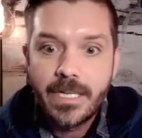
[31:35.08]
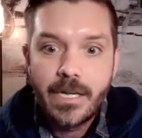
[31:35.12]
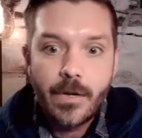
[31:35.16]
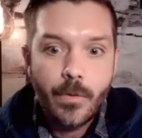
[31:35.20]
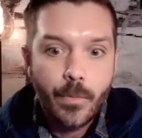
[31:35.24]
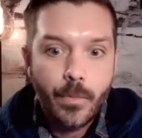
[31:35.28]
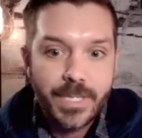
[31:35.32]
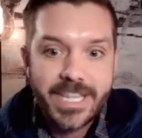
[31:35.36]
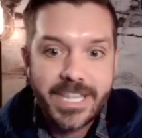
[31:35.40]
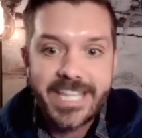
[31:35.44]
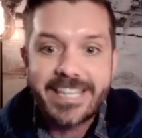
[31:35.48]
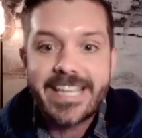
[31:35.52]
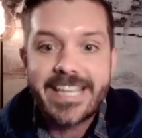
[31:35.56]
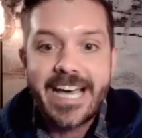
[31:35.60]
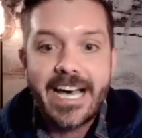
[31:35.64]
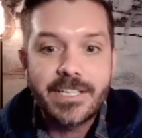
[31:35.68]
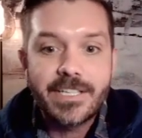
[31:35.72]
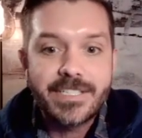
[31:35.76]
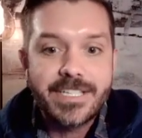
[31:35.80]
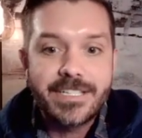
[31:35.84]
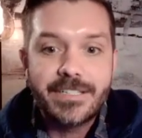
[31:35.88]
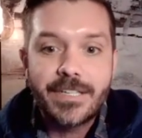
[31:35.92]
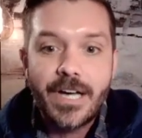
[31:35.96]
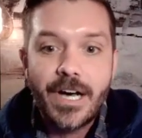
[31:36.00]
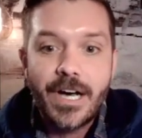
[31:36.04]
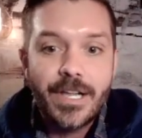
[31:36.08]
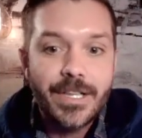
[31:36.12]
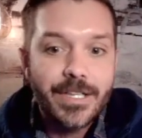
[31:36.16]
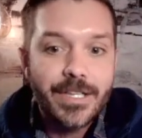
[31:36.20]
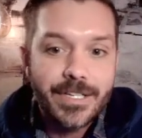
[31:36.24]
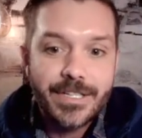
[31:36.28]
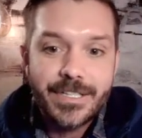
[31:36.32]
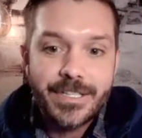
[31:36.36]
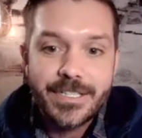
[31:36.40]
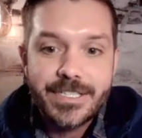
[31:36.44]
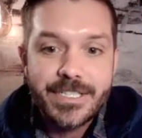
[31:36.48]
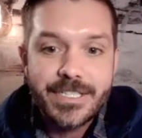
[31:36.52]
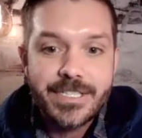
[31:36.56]
with
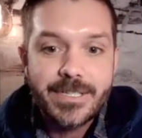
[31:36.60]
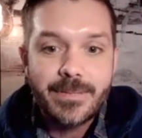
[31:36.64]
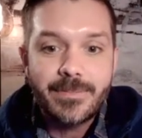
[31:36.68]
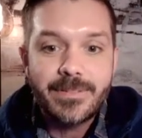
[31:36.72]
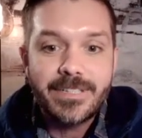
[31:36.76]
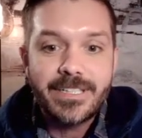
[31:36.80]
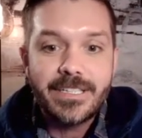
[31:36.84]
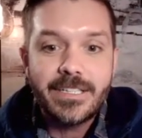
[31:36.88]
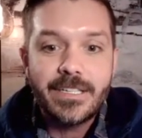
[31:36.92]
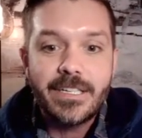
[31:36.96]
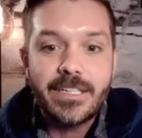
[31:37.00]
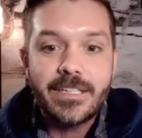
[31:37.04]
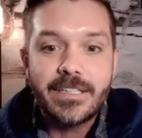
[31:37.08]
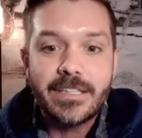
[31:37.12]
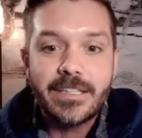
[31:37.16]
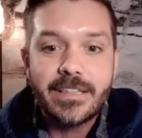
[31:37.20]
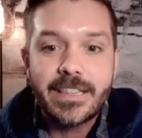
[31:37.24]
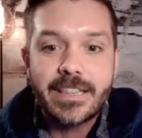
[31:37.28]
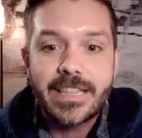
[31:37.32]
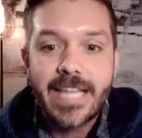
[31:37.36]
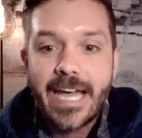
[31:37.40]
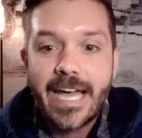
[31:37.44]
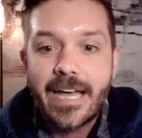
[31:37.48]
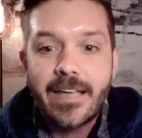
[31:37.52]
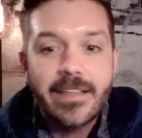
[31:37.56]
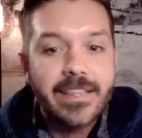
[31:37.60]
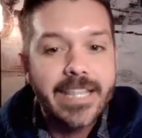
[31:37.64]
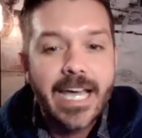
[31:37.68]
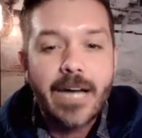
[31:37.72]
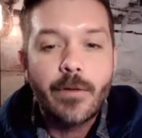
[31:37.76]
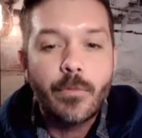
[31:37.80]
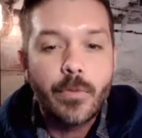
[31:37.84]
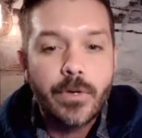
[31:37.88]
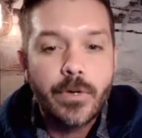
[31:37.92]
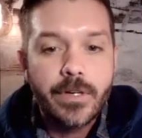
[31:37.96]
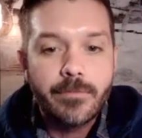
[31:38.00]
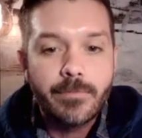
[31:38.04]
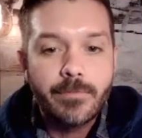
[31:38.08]
$1,000, that
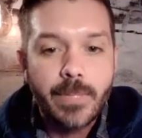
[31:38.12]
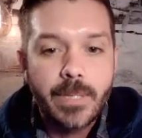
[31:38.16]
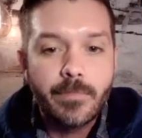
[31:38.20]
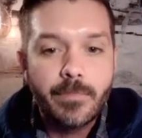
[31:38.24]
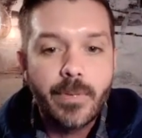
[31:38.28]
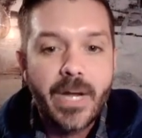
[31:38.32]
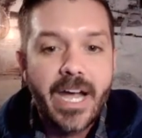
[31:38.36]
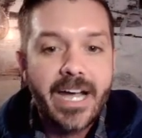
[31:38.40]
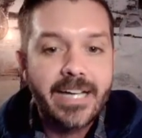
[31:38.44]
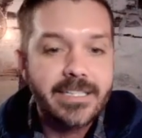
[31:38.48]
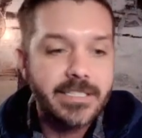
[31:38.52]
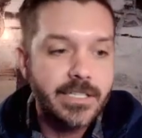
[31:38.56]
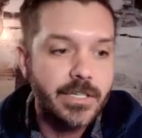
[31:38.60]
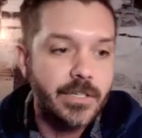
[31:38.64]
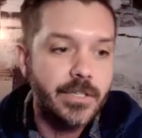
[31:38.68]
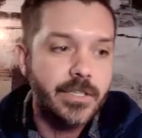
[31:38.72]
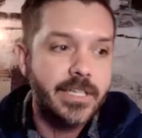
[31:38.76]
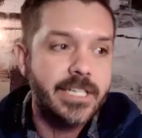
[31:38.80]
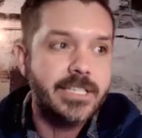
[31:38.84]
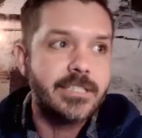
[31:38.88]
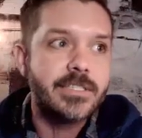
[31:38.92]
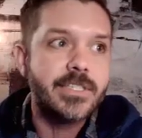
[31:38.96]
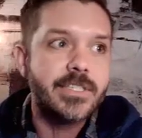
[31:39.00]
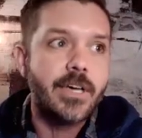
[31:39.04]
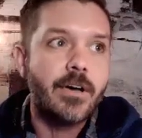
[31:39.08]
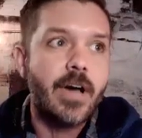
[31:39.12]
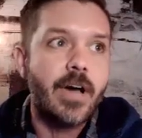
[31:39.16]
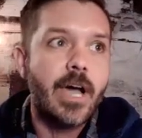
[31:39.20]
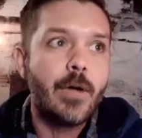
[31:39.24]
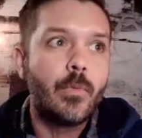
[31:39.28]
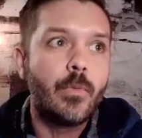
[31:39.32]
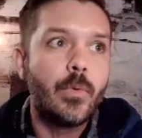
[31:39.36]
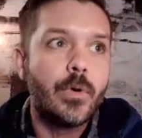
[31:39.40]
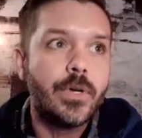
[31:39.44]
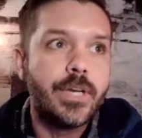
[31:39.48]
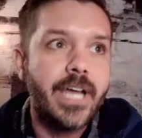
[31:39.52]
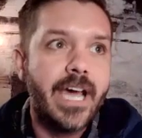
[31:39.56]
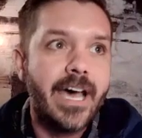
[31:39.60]
wouldn't have been practical, and so
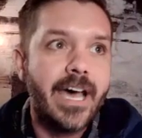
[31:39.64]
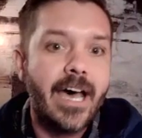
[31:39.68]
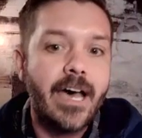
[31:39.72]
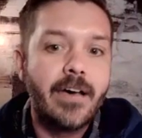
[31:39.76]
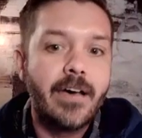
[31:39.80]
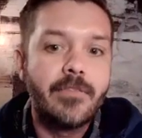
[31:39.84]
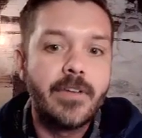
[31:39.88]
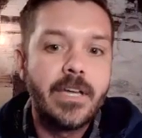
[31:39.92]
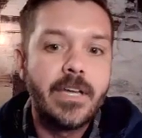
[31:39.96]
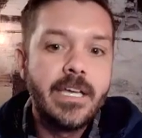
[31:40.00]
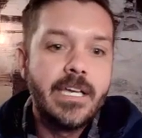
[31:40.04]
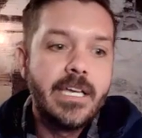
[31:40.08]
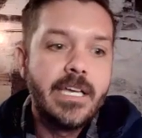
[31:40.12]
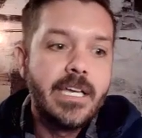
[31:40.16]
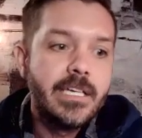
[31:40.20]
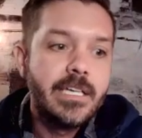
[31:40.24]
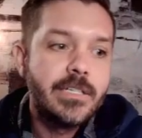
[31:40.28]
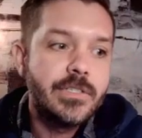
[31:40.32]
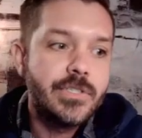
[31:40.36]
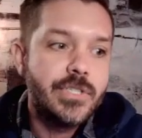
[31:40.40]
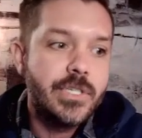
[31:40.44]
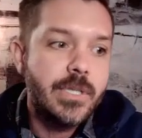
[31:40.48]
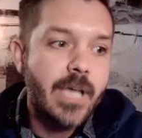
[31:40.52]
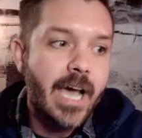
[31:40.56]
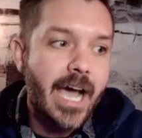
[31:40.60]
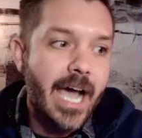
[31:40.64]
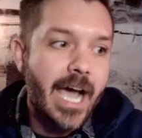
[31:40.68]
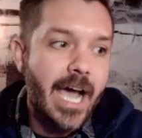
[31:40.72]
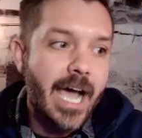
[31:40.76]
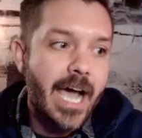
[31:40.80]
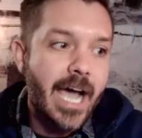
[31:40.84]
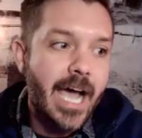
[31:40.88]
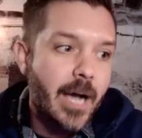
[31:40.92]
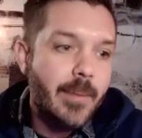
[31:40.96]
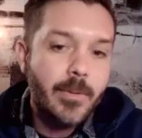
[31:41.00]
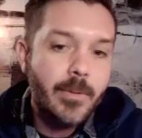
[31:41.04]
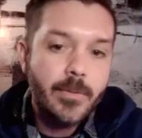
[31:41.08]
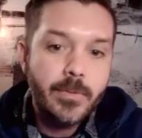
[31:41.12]
I
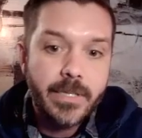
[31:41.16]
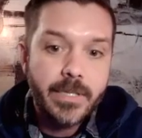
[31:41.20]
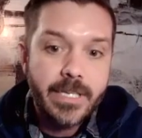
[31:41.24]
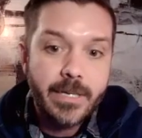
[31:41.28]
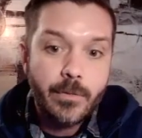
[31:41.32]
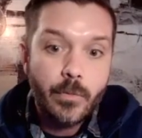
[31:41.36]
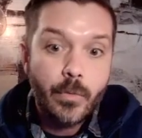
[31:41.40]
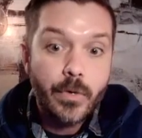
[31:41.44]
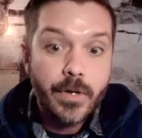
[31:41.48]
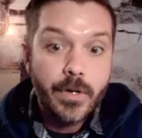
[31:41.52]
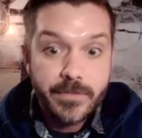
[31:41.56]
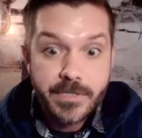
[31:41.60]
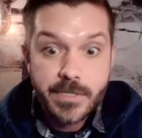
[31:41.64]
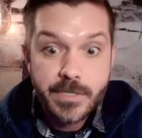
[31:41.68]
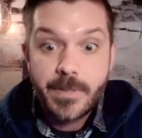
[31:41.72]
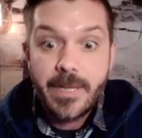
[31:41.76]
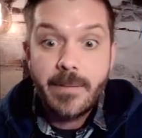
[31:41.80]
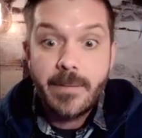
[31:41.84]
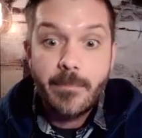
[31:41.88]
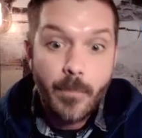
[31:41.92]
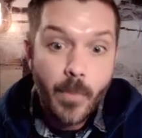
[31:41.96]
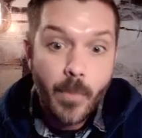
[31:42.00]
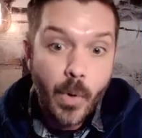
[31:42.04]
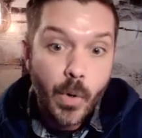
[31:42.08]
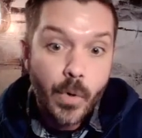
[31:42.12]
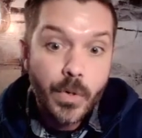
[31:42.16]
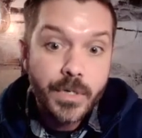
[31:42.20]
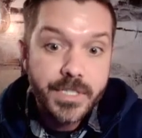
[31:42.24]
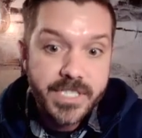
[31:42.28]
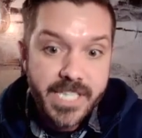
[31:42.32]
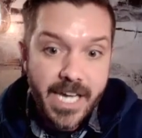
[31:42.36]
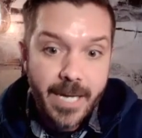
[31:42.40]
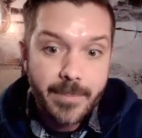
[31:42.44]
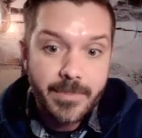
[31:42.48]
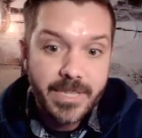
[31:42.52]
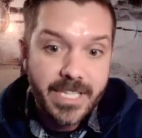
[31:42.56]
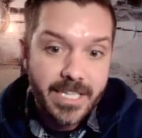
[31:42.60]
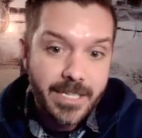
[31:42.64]
probably would have spent more
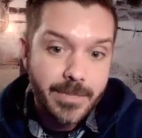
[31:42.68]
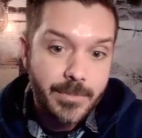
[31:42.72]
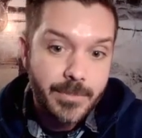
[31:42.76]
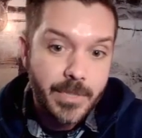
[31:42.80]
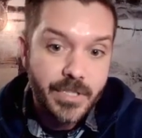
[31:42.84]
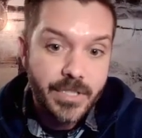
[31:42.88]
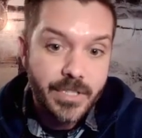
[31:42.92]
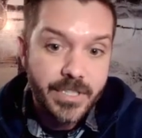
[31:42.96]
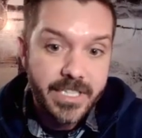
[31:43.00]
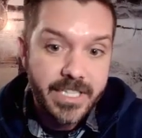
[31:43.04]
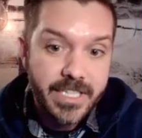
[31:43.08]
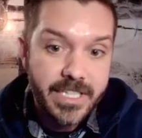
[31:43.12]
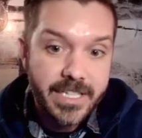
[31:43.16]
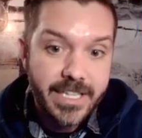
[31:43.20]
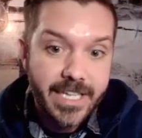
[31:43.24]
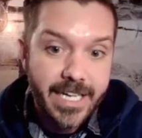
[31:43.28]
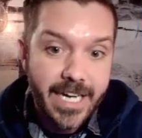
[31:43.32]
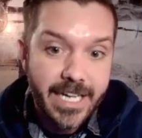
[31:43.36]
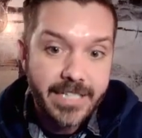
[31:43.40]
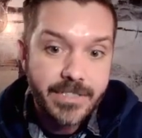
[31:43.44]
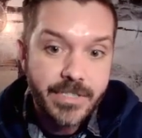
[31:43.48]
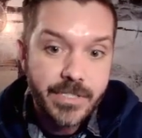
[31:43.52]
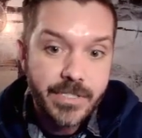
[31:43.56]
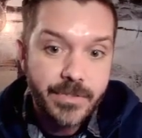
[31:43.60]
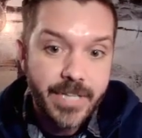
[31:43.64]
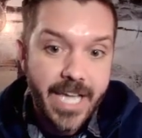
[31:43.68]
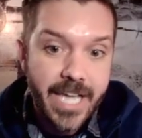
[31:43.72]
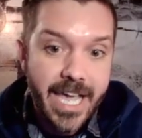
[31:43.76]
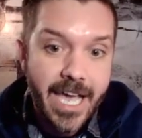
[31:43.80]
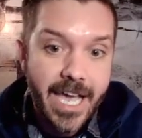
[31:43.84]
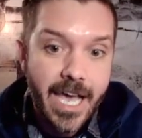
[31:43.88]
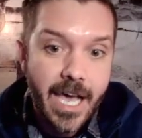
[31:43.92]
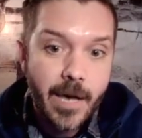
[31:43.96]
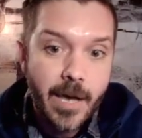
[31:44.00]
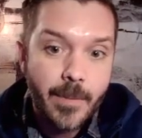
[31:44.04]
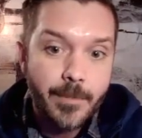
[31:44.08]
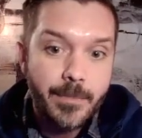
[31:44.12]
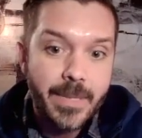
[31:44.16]
time in the community than I do
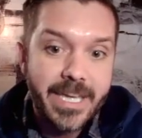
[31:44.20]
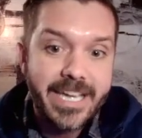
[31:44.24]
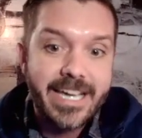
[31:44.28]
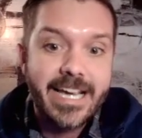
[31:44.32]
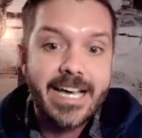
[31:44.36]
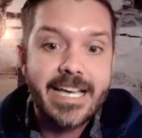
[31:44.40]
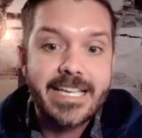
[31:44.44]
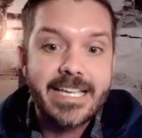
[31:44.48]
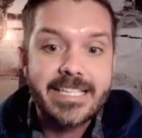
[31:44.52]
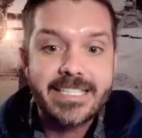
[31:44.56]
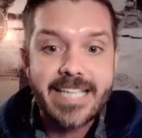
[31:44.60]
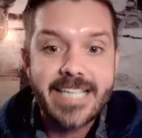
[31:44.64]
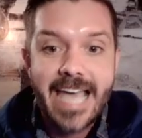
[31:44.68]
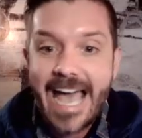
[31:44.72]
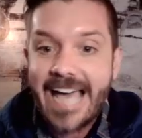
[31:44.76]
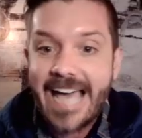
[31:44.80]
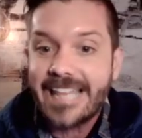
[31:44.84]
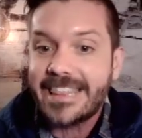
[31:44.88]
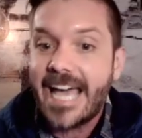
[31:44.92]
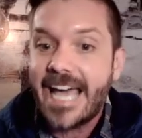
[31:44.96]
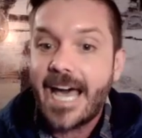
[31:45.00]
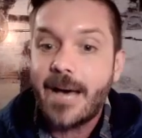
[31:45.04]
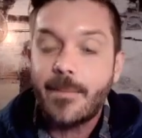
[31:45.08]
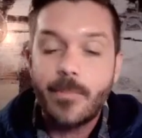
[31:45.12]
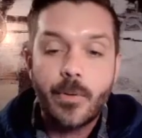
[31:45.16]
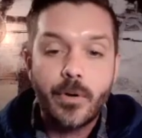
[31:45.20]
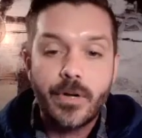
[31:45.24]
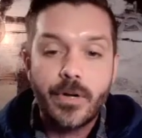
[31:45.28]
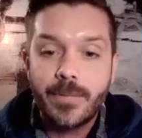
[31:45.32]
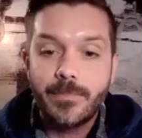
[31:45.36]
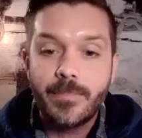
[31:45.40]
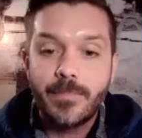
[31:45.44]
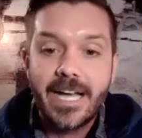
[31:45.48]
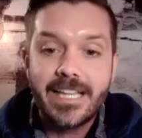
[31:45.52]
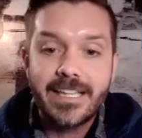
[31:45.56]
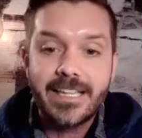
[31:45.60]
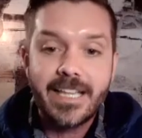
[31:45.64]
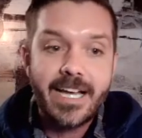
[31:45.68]
now, because at that point in
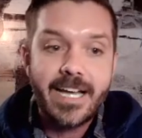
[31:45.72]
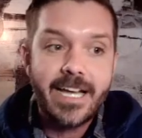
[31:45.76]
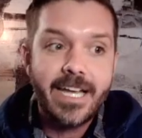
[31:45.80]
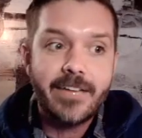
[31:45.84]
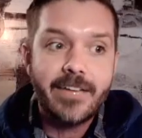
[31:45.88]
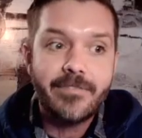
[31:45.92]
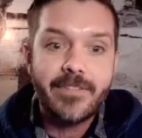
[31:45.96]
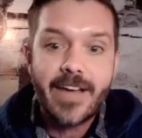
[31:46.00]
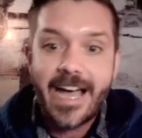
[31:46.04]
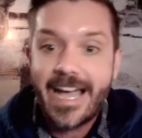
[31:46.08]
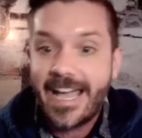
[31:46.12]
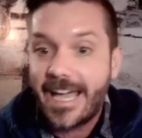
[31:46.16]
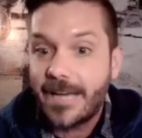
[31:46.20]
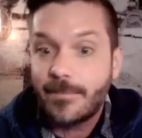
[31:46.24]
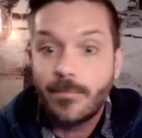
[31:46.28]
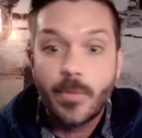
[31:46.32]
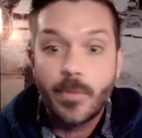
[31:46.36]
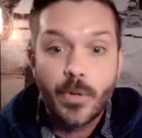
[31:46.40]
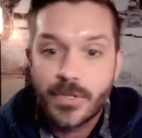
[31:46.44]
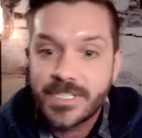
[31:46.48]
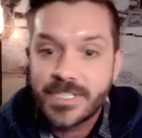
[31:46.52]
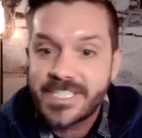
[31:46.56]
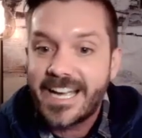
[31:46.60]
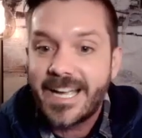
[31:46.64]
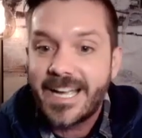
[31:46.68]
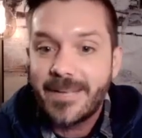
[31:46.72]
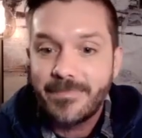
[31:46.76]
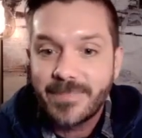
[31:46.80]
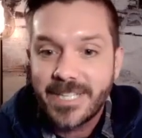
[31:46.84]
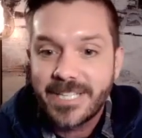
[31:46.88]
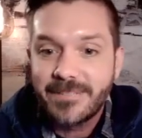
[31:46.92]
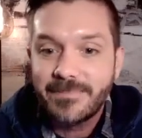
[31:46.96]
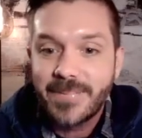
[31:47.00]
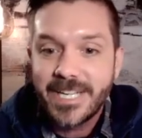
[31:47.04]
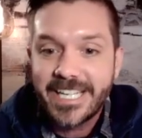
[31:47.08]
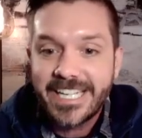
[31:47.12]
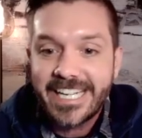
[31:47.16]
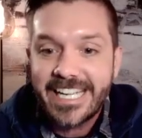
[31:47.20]
my life, I had more time
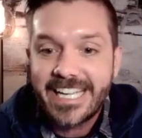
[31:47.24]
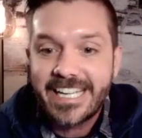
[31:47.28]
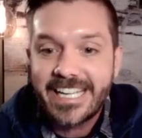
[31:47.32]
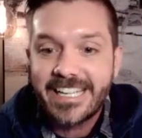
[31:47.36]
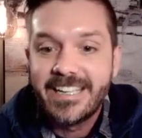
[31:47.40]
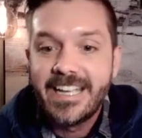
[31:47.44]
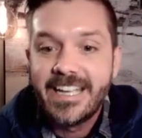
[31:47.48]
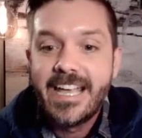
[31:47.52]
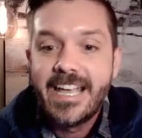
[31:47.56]
than money.